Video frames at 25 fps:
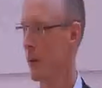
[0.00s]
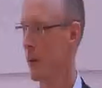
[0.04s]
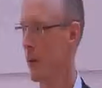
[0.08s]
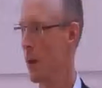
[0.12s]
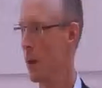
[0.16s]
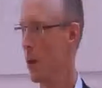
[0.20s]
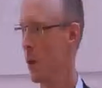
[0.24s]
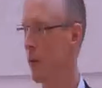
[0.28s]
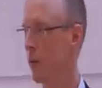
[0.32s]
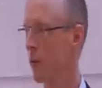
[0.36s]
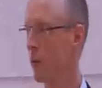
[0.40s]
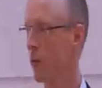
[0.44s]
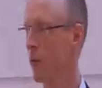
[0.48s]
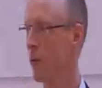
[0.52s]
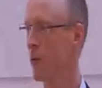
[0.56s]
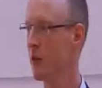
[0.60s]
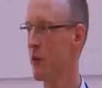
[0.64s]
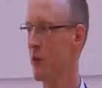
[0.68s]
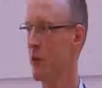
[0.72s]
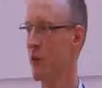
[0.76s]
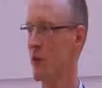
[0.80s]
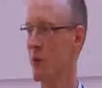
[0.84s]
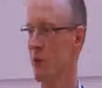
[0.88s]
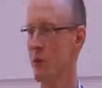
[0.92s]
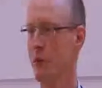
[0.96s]
Now, border
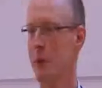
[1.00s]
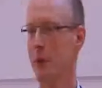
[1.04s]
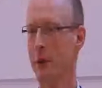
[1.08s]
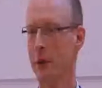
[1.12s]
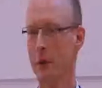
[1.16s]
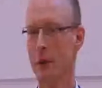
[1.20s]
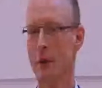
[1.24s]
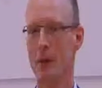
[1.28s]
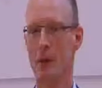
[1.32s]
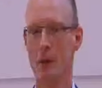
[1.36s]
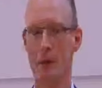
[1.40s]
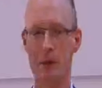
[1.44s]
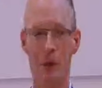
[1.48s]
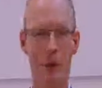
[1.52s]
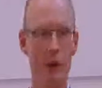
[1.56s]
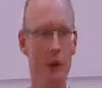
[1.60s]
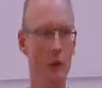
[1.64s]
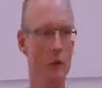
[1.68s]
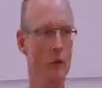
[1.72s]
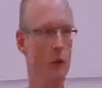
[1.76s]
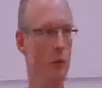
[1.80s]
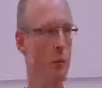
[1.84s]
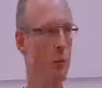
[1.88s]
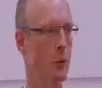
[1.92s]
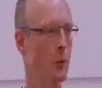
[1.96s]
regions
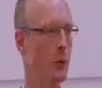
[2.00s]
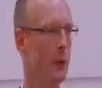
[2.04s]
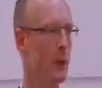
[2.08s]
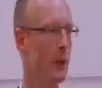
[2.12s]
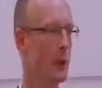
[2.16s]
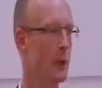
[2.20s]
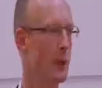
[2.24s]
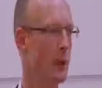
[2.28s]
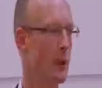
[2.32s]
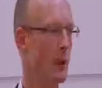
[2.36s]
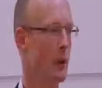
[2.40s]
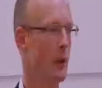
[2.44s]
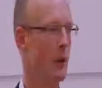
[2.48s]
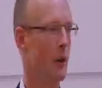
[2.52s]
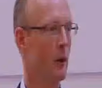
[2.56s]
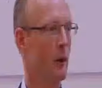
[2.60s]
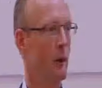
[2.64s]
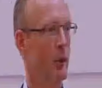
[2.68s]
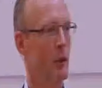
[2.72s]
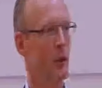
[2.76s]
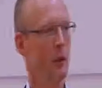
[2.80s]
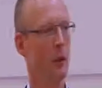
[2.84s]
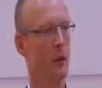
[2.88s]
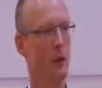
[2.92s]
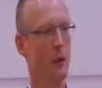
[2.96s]
tend to be
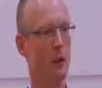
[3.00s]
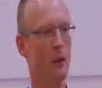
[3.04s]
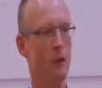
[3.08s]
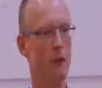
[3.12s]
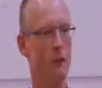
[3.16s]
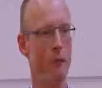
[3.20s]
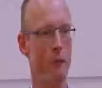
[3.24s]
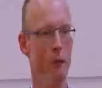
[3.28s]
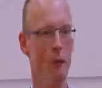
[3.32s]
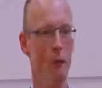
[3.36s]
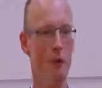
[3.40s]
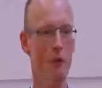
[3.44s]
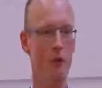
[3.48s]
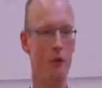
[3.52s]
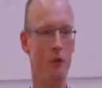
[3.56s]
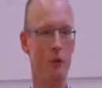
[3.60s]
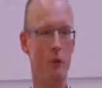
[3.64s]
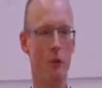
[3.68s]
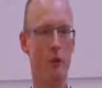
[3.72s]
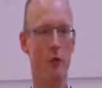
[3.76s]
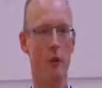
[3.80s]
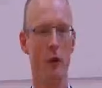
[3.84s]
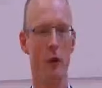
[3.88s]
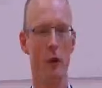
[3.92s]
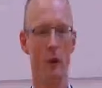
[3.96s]
a little bit in the fringe
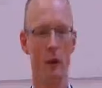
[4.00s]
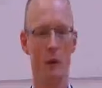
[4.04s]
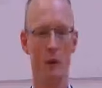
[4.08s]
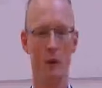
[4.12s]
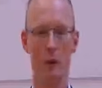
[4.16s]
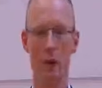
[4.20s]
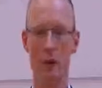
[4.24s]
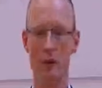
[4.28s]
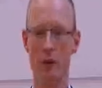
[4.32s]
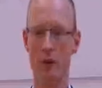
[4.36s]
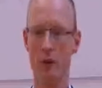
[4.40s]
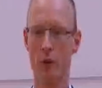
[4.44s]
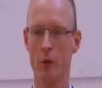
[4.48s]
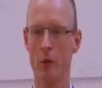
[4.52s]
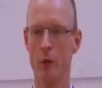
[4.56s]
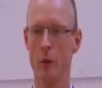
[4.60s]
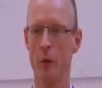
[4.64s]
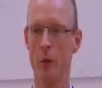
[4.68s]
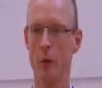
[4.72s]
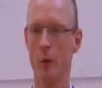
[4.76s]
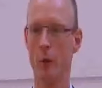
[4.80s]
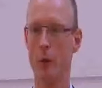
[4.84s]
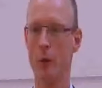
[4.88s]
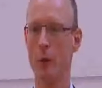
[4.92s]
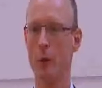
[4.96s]
of their national
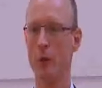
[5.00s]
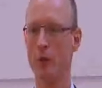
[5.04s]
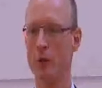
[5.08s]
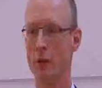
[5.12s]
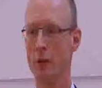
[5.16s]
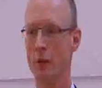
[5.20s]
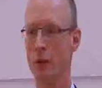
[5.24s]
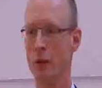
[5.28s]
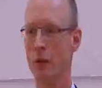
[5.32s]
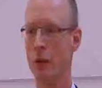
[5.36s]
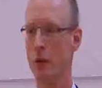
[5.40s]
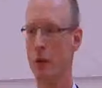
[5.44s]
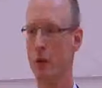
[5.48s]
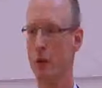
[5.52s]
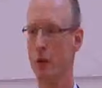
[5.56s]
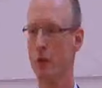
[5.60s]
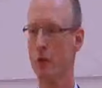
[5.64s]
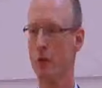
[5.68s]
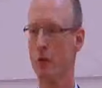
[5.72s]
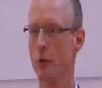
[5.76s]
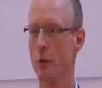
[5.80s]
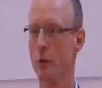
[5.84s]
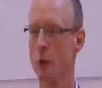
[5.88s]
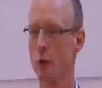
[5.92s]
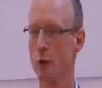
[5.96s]
economies and their
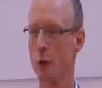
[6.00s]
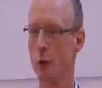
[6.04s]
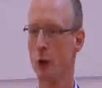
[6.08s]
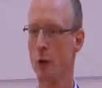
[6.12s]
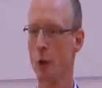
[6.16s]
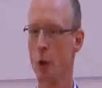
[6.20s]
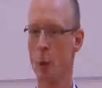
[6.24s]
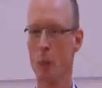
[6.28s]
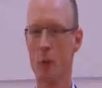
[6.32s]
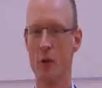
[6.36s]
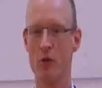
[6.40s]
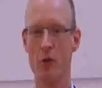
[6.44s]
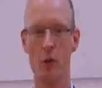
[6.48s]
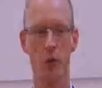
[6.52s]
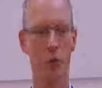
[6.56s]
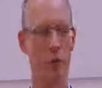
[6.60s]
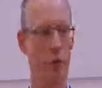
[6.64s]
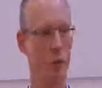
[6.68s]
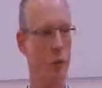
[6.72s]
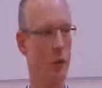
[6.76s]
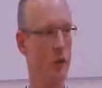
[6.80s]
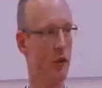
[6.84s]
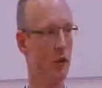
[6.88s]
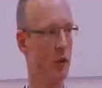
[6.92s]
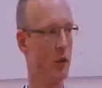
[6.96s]
national socio-economic
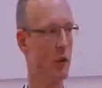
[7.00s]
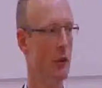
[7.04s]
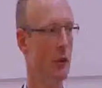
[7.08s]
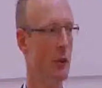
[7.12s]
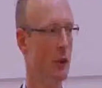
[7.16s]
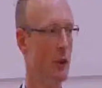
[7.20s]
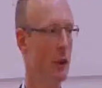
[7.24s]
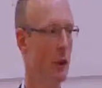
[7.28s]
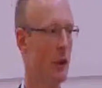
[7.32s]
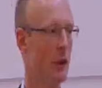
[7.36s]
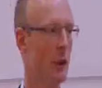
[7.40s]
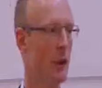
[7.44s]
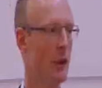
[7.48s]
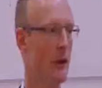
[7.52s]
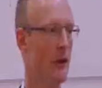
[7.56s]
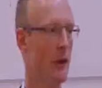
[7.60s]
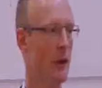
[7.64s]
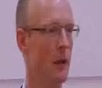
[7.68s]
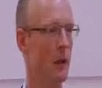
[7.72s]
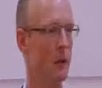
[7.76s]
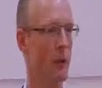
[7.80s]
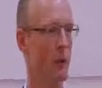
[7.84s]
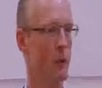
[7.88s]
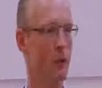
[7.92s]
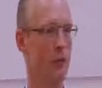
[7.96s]
situation, and
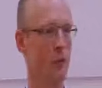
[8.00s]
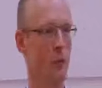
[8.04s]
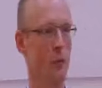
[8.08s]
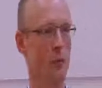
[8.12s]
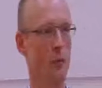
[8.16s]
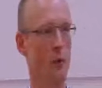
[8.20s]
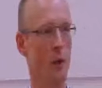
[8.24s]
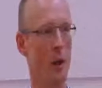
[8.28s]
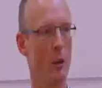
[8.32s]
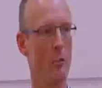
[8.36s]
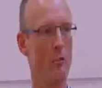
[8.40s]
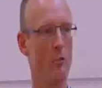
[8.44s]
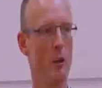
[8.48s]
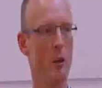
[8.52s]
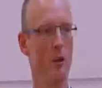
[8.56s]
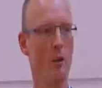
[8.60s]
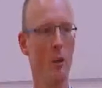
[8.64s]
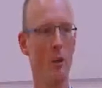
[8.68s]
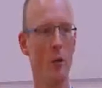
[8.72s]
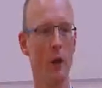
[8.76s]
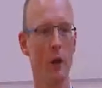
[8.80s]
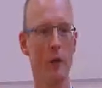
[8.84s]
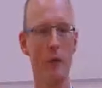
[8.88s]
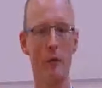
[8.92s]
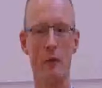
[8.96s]
therefore sometimes they
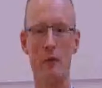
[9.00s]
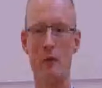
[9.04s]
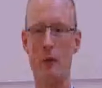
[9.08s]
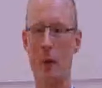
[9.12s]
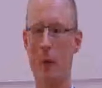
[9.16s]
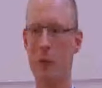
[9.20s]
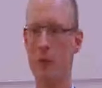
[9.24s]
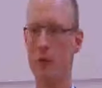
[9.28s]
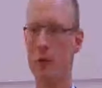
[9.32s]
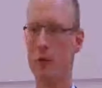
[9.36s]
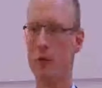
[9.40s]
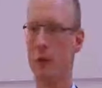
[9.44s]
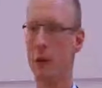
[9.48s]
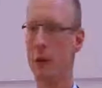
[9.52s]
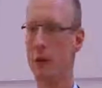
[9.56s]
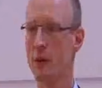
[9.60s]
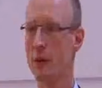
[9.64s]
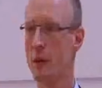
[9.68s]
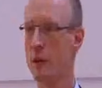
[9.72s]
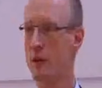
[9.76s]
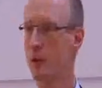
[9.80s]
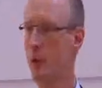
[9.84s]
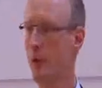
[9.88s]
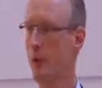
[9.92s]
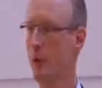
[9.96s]
don't have the same
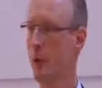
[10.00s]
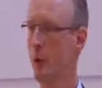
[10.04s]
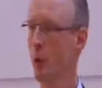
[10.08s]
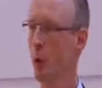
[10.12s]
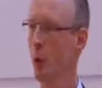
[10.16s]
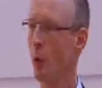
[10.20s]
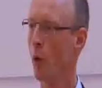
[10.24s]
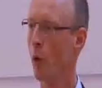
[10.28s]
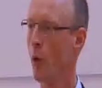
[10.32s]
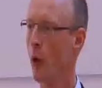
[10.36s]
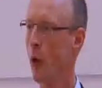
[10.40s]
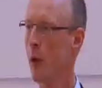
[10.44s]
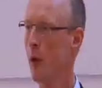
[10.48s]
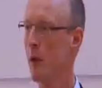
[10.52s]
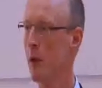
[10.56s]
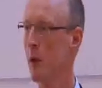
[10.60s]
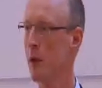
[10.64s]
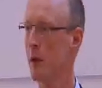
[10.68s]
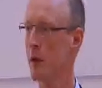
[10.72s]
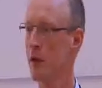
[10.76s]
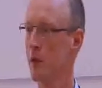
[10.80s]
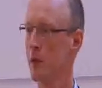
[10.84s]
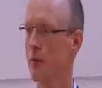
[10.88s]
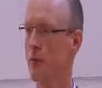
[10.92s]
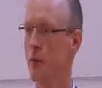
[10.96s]
facilities that the core
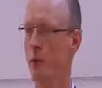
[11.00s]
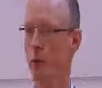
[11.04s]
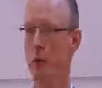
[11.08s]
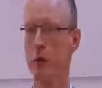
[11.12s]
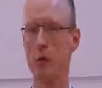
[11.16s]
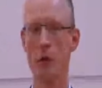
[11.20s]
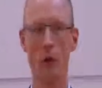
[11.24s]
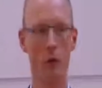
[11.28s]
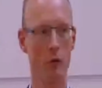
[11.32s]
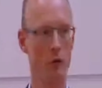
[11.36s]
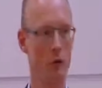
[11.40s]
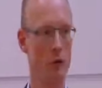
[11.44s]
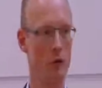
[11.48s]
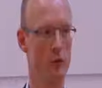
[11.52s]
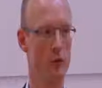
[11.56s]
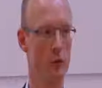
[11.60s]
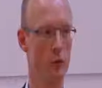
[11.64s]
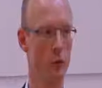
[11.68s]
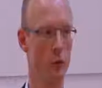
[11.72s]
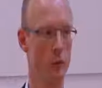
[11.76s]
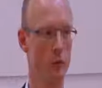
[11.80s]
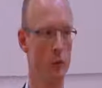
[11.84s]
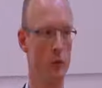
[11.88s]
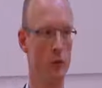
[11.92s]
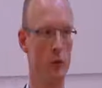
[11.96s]
areas of certain countries
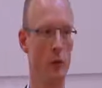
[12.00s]
do.